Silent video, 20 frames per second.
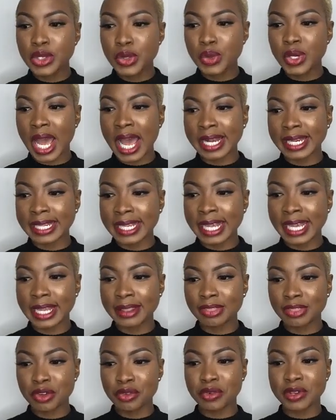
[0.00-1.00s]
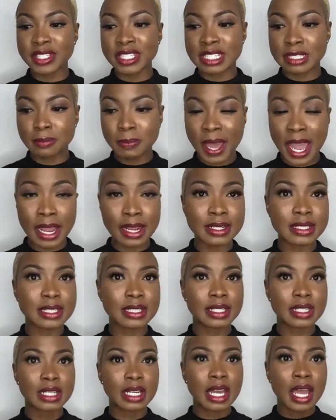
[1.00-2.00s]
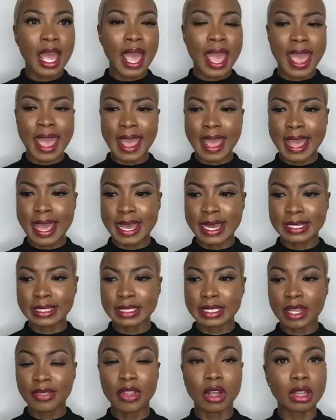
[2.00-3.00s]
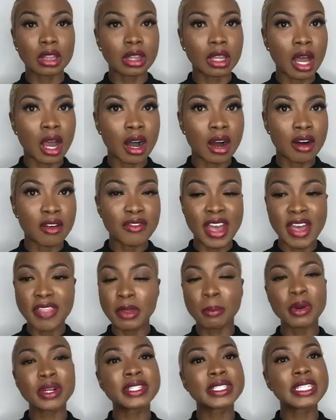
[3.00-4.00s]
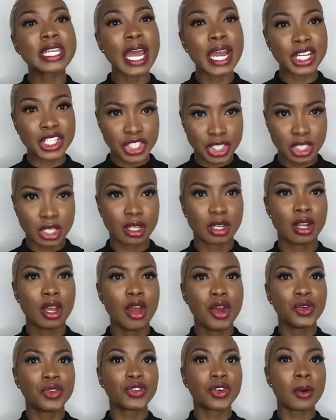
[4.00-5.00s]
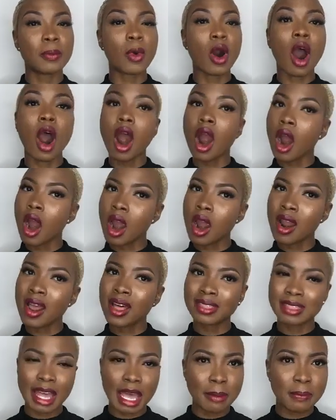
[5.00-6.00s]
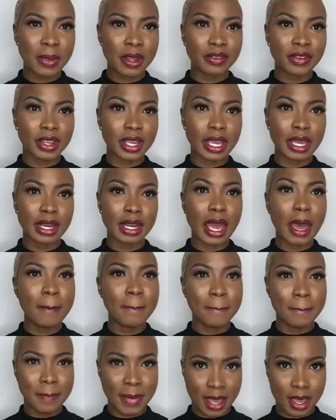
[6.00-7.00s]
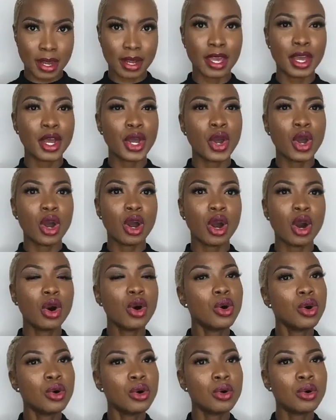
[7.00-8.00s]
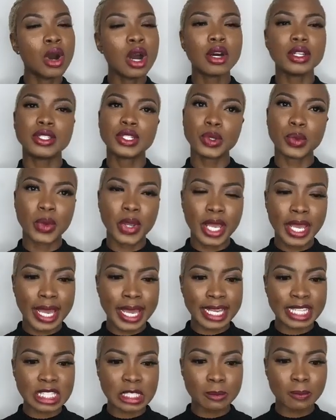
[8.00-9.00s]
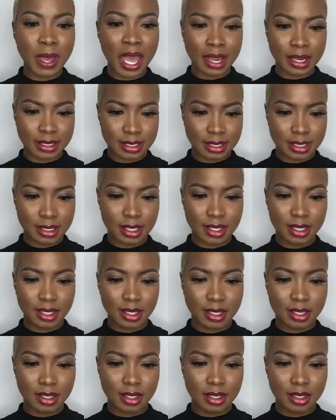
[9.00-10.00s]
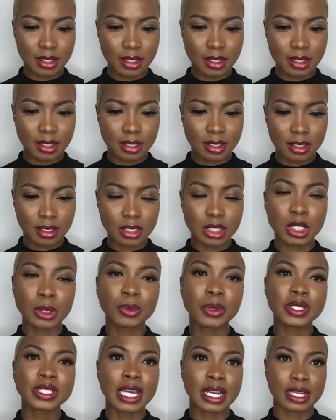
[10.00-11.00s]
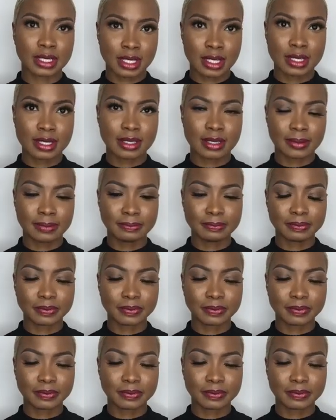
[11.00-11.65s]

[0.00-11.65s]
not get the respect and the love and the protection from our Liberian men, who do we expect to protect us?